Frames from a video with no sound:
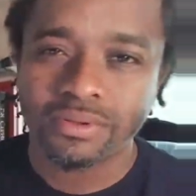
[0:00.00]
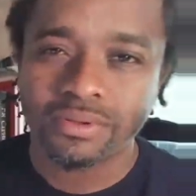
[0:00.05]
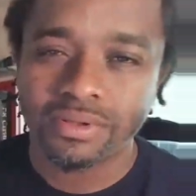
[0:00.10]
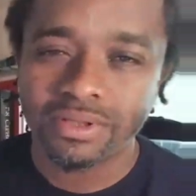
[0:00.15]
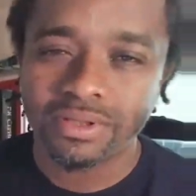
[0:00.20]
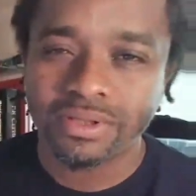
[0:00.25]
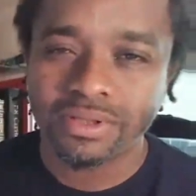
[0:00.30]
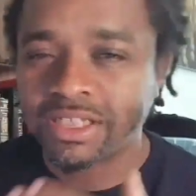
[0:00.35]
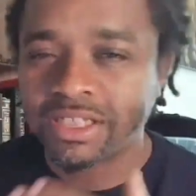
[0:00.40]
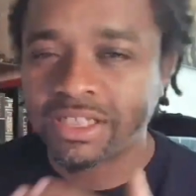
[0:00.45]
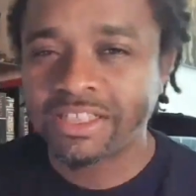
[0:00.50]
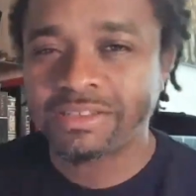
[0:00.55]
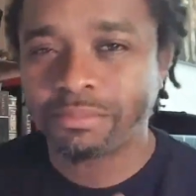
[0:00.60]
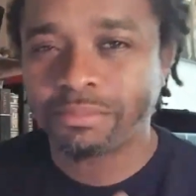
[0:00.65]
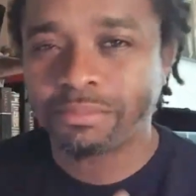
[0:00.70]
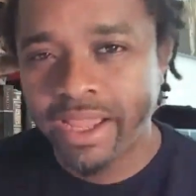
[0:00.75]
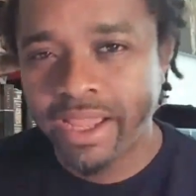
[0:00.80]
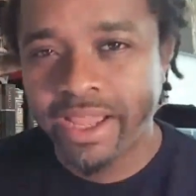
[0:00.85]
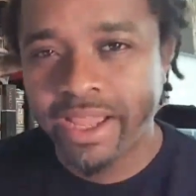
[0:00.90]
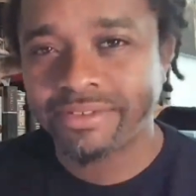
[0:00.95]
6
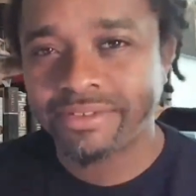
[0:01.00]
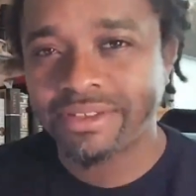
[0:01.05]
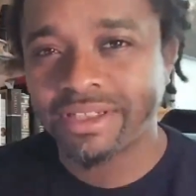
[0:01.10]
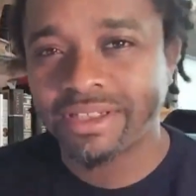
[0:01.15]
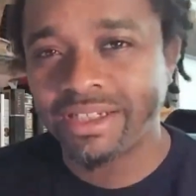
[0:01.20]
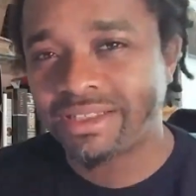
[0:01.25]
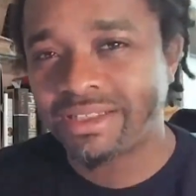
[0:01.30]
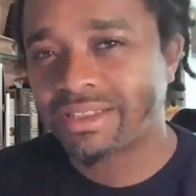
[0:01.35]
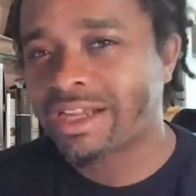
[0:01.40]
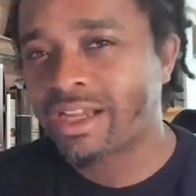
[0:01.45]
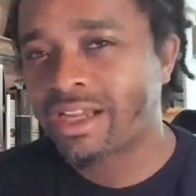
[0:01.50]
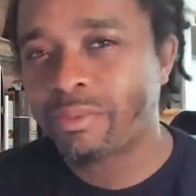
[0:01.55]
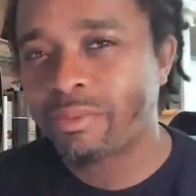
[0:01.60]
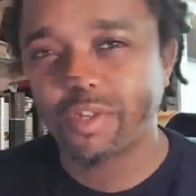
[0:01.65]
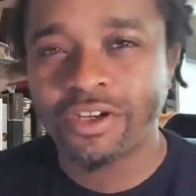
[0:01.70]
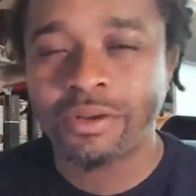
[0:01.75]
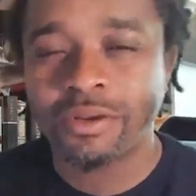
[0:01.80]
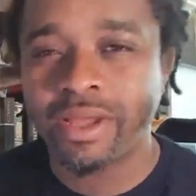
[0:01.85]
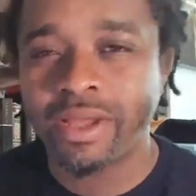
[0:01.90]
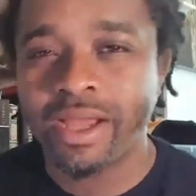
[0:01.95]
baths each time we
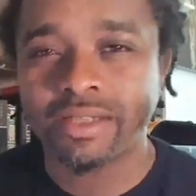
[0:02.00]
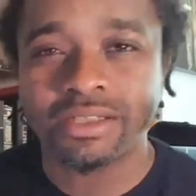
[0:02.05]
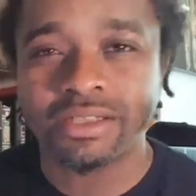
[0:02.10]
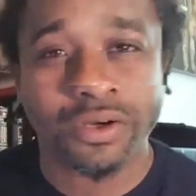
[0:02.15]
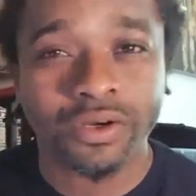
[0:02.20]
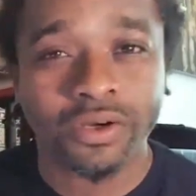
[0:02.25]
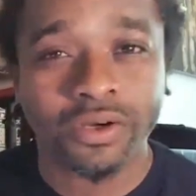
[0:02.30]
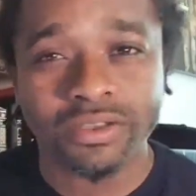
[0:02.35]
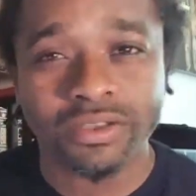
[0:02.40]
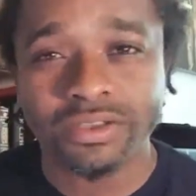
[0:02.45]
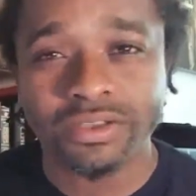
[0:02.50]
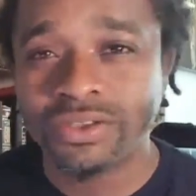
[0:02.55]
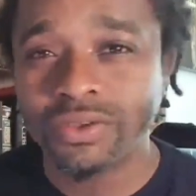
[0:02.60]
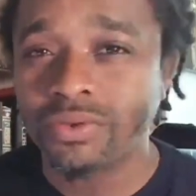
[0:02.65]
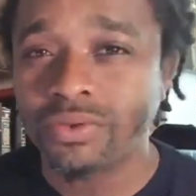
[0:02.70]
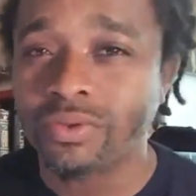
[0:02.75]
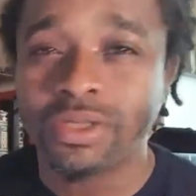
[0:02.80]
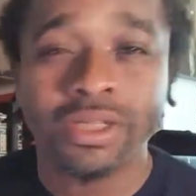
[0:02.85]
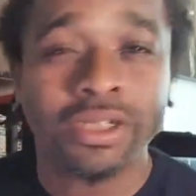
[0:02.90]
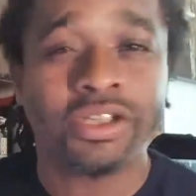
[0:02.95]
turn back to
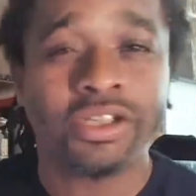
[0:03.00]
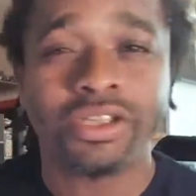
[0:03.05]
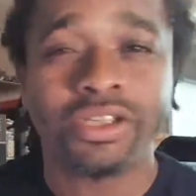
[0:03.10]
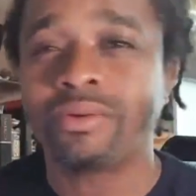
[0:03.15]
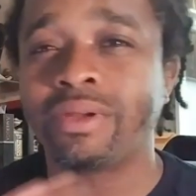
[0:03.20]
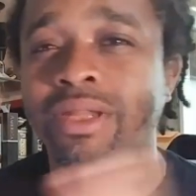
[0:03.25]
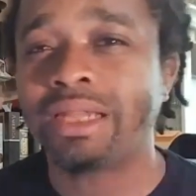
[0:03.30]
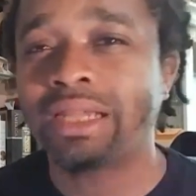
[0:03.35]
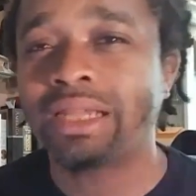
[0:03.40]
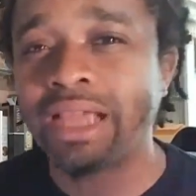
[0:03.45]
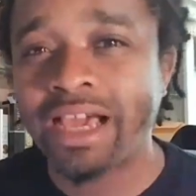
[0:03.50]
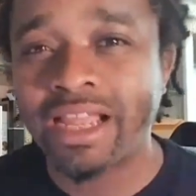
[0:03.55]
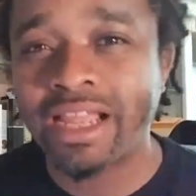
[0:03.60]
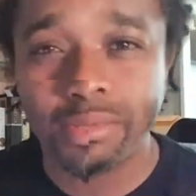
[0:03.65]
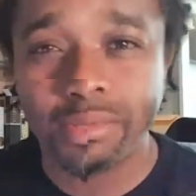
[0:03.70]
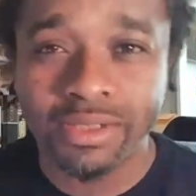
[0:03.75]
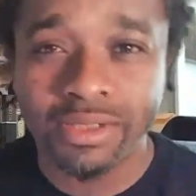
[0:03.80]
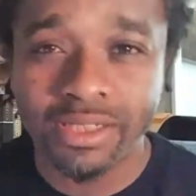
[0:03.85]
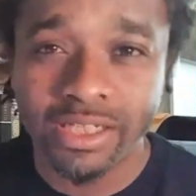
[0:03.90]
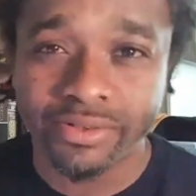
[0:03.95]
32. You ain't got to
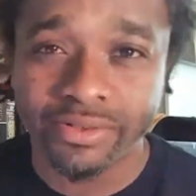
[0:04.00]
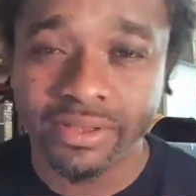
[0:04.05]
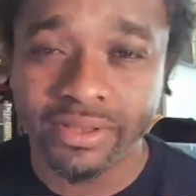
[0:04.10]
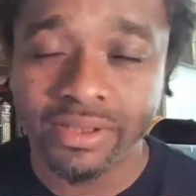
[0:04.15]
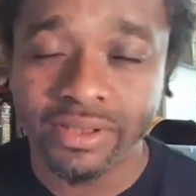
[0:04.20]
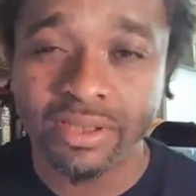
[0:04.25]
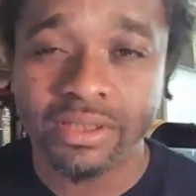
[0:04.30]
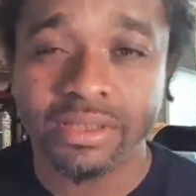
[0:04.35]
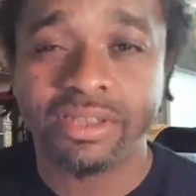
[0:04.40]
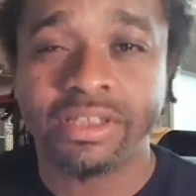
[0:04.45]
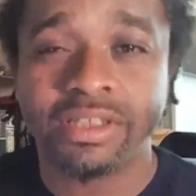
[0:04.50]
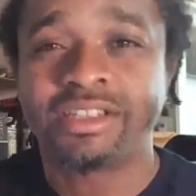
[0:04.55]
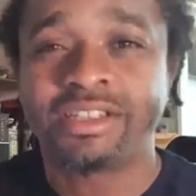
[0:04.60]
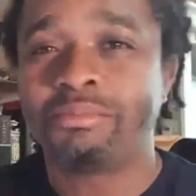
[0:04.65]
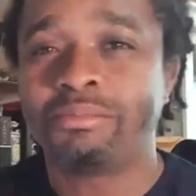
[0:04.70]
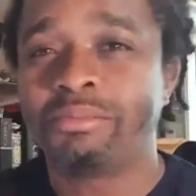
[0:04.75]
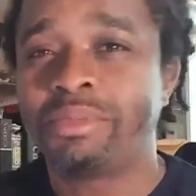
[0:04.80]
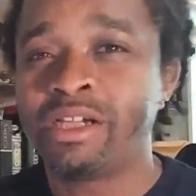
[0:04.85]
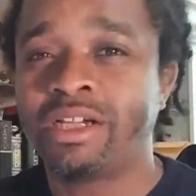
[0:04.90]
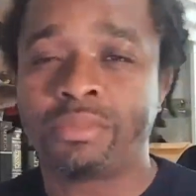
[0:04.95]
believe it. This
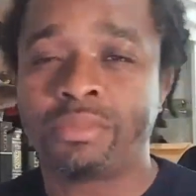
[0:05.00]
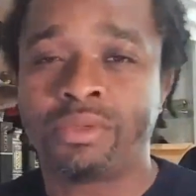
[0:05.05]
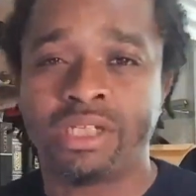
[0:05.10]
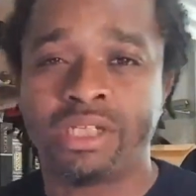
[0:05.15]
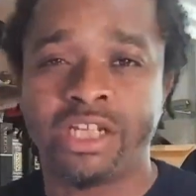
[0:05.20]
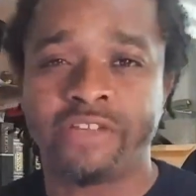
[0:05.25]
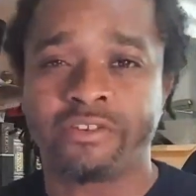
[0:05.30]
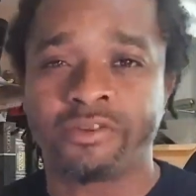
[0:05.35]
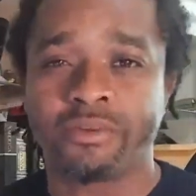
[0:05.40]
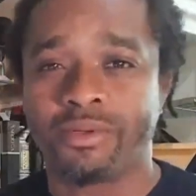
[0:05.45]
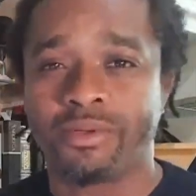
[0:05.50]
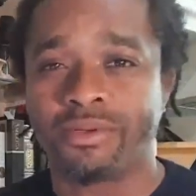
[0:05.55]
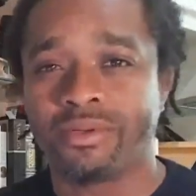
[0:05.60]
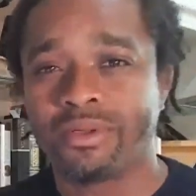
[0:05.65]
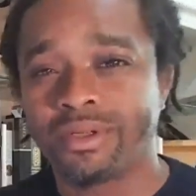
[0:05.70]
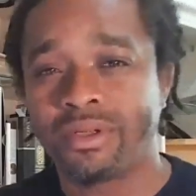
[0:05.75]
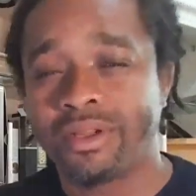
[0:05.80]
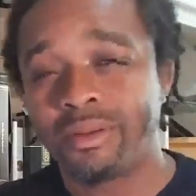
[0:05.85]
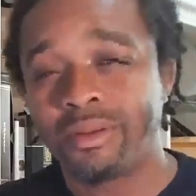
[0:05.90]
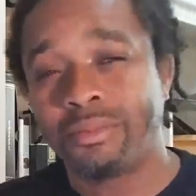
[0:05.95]
could be unbelievable.
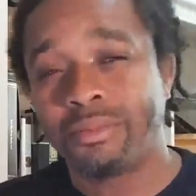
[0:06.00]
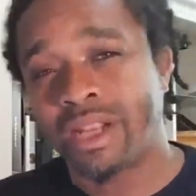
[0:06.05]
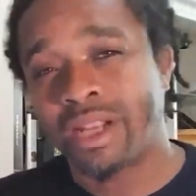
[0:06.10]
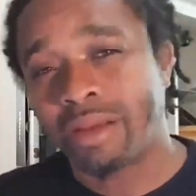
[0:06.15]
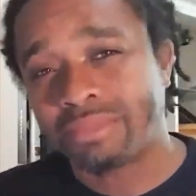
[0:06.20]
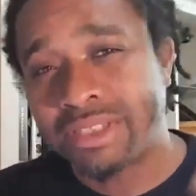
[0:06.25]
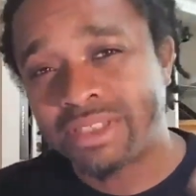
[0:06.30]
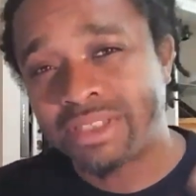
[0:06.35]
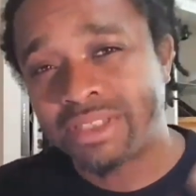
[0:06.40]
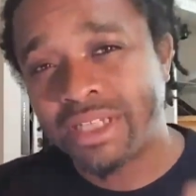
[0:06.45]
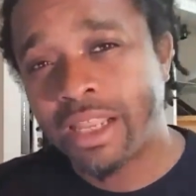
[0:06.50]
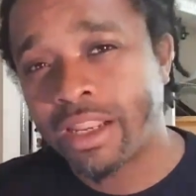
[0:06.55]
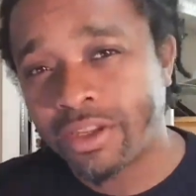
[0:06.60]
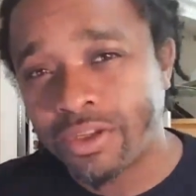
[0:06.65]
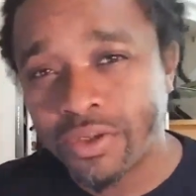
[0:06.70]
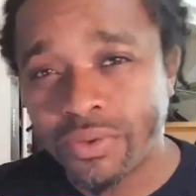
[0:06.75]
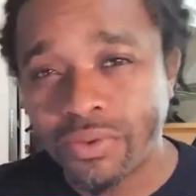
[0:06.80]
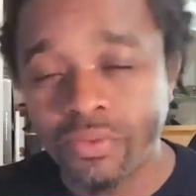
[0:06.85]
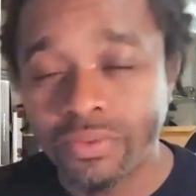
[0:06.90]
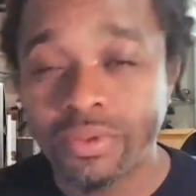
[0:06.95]
But I'm telling
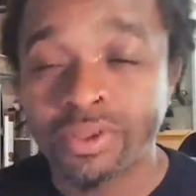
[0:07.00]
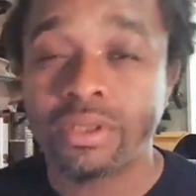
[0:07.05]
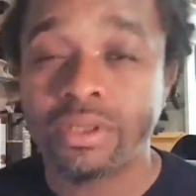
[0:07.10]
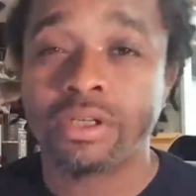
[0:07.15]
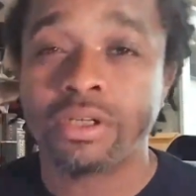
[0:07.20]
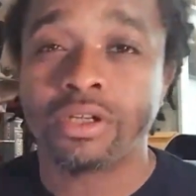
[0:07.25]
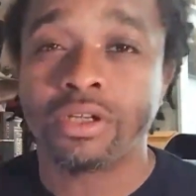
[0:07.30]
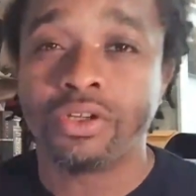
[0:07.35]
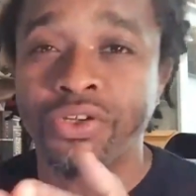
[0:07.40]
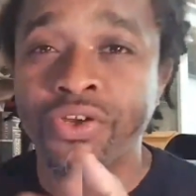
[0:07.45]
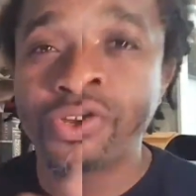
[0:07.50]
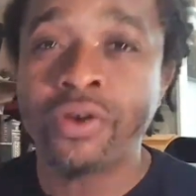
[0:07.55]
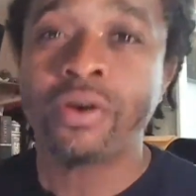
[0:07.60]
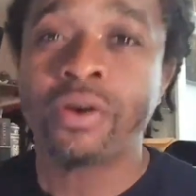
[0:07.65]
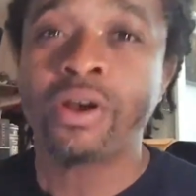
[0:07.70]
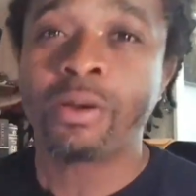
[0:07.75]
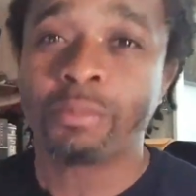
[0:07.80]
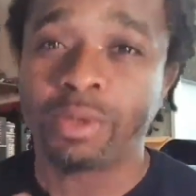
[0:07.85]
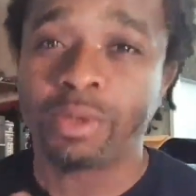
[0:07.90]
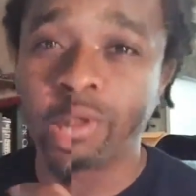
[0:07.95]
you, you're
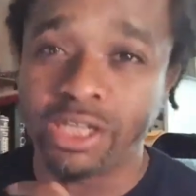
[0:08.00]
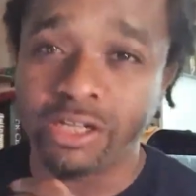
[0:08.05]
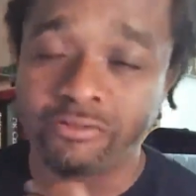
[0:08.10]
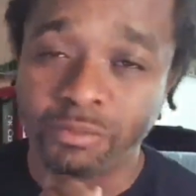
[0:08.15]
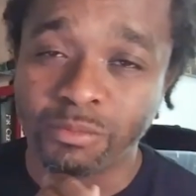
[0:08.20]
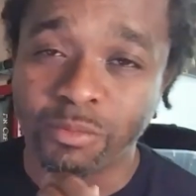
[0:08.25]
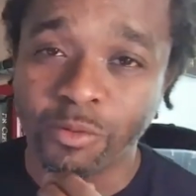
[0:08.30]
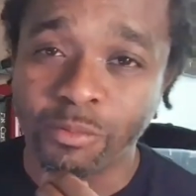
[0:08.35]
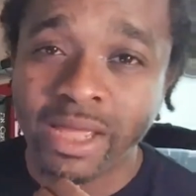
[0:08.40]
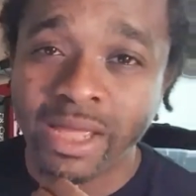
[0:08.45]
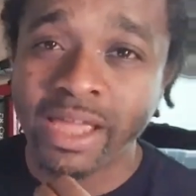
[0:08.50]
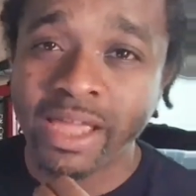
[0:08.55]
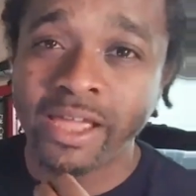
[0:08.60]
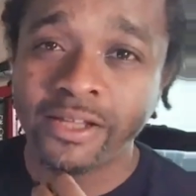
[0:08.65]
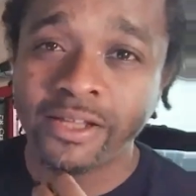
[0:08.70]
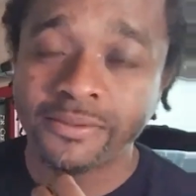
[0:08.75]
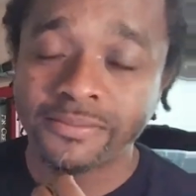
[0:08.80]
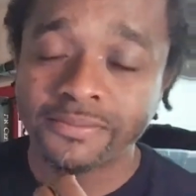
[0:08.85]
unbelievable, man.